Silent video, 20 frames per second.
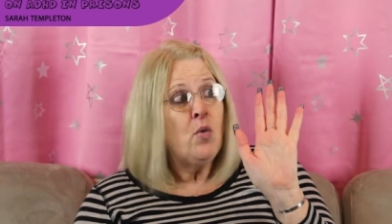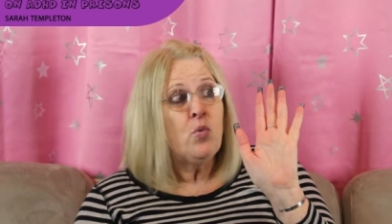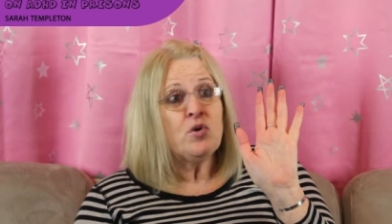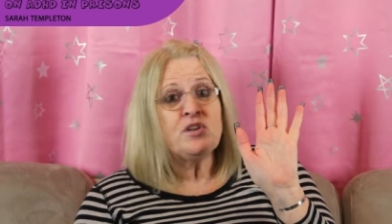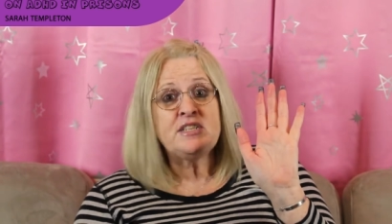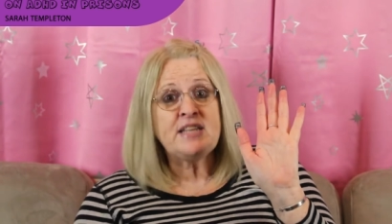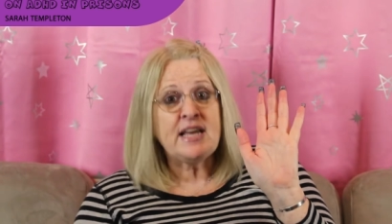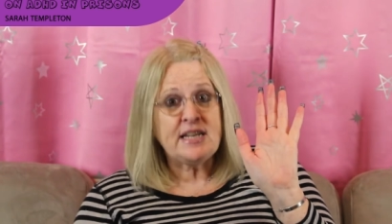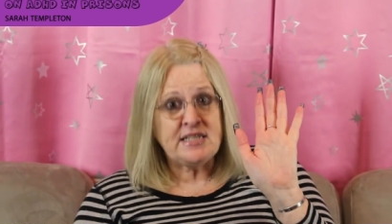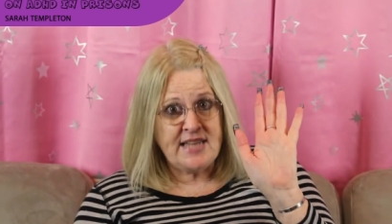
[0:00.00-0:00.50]
What
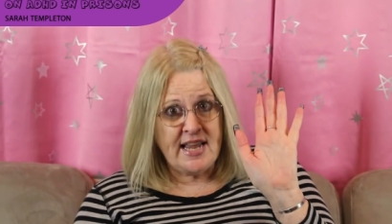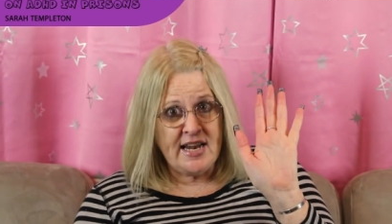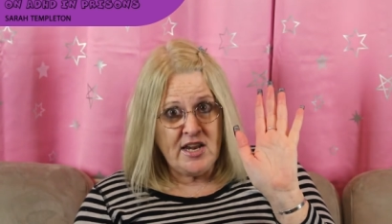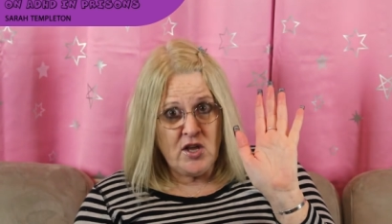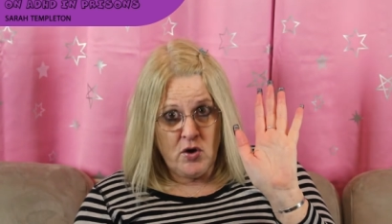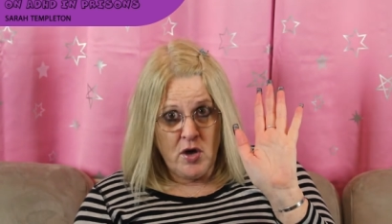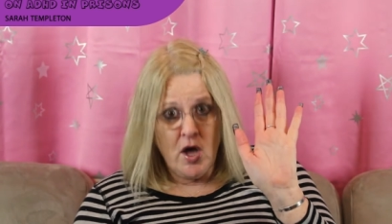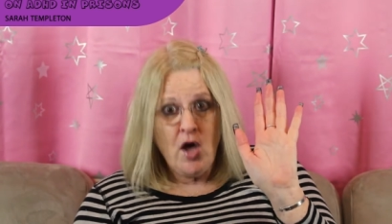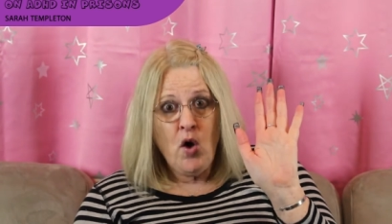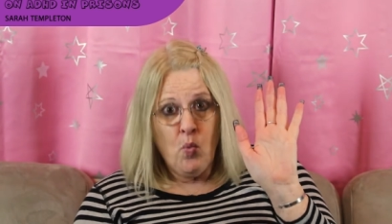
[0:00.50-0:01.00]
does that tell
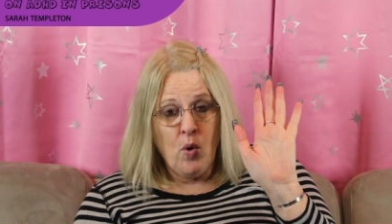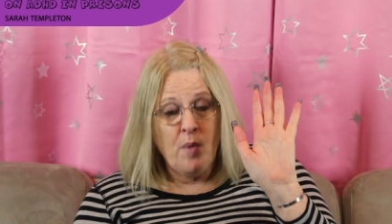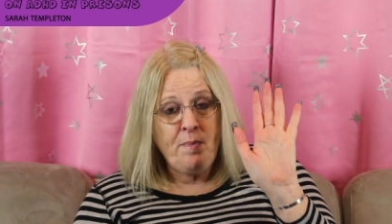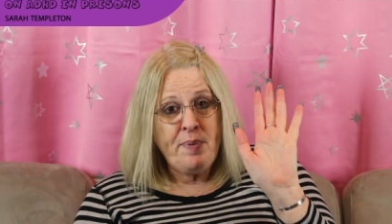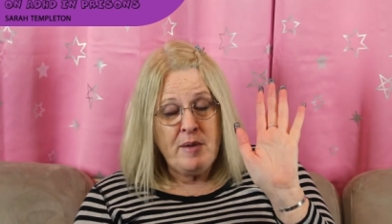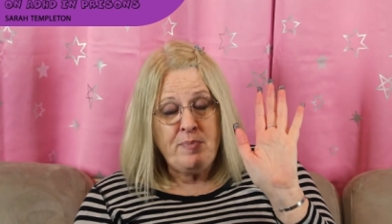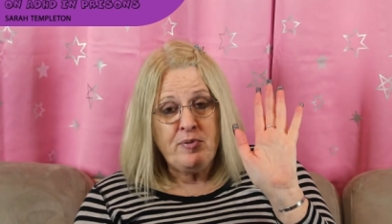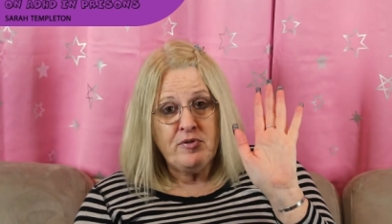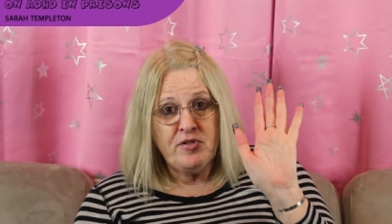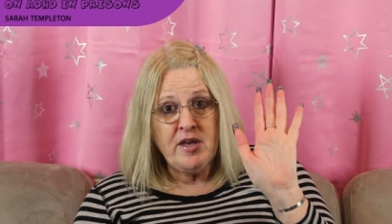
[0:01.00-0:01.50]
you? What
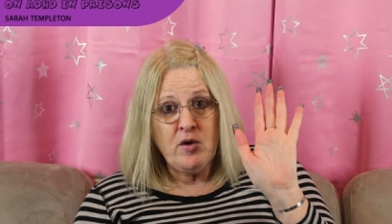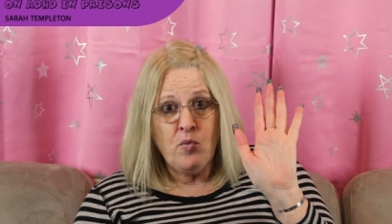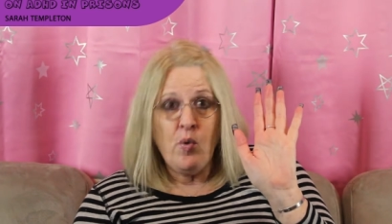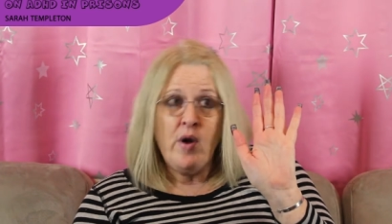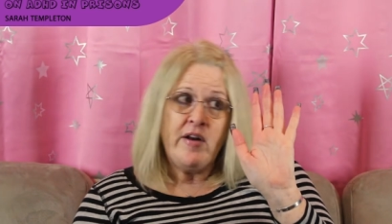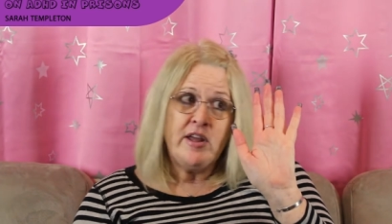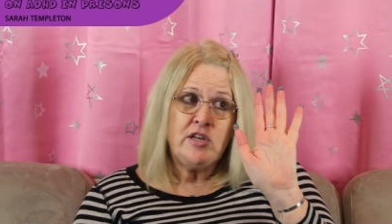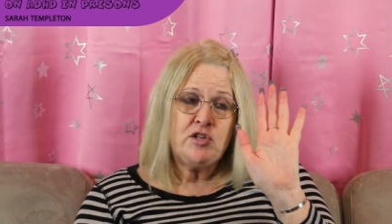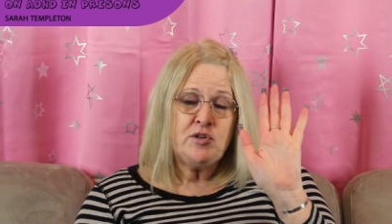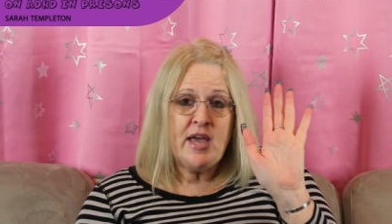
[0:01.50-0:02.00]
people think
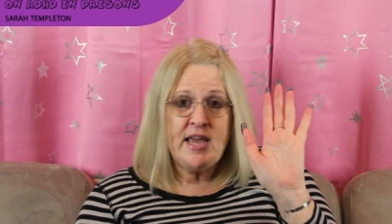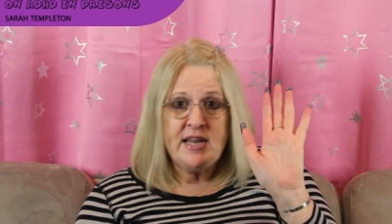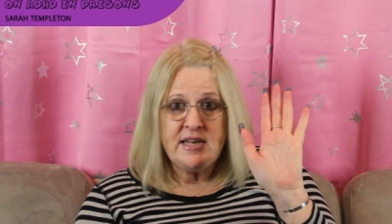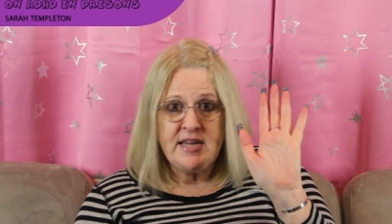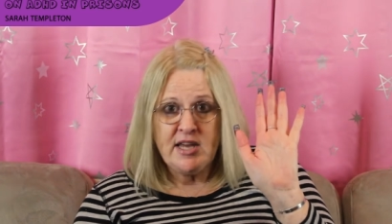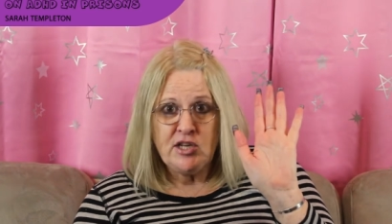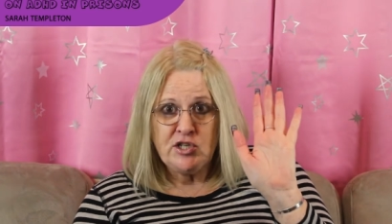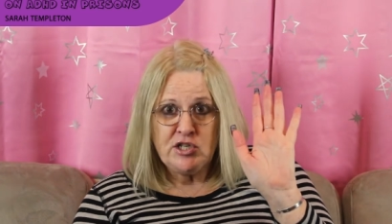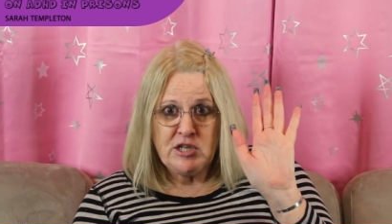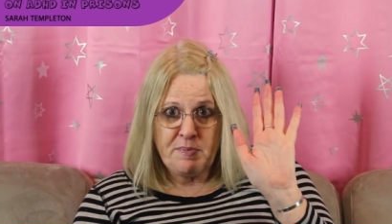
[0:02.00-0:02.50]
where
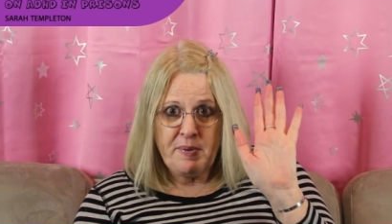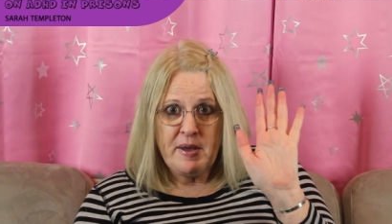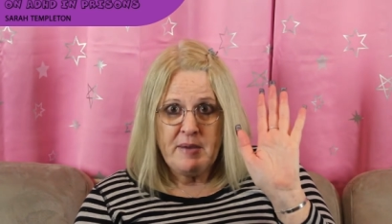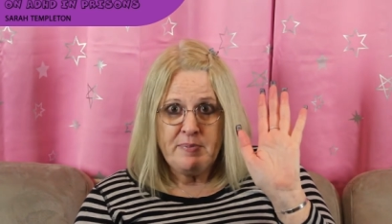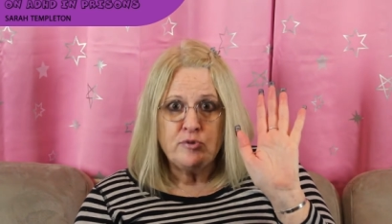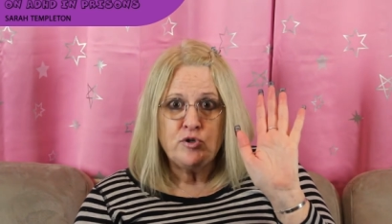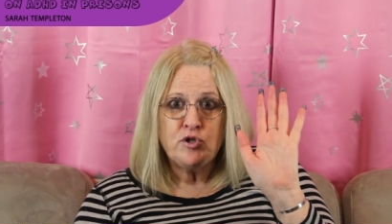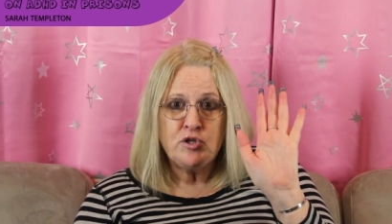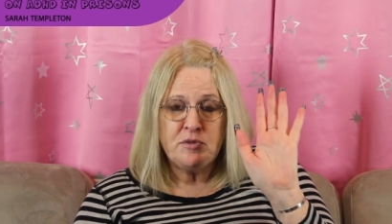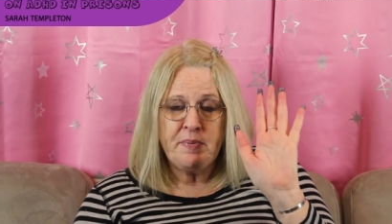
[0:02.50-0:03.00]
ADHD
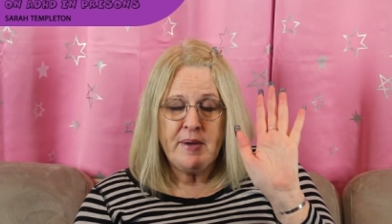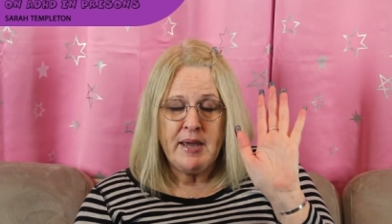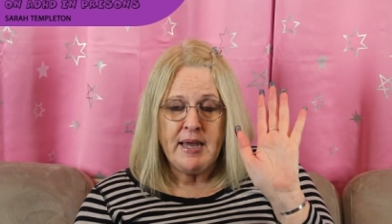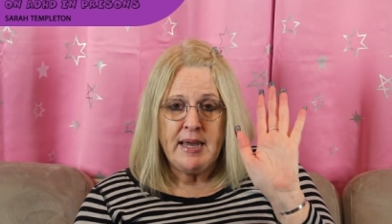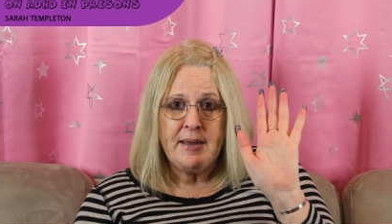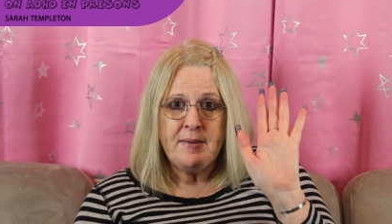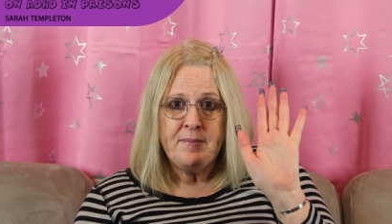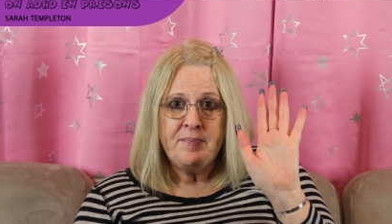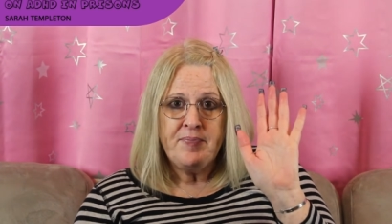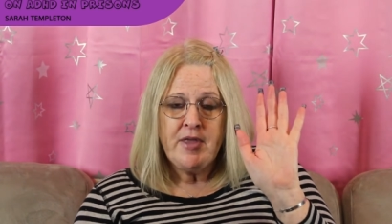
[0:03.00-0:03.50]
people should
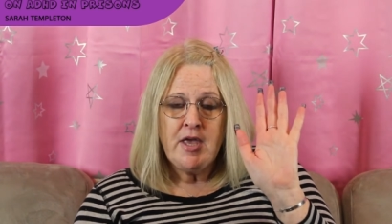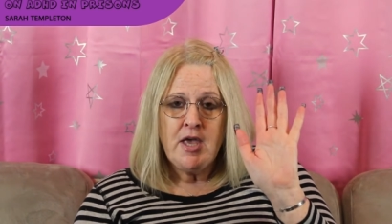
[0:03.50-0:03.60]
be.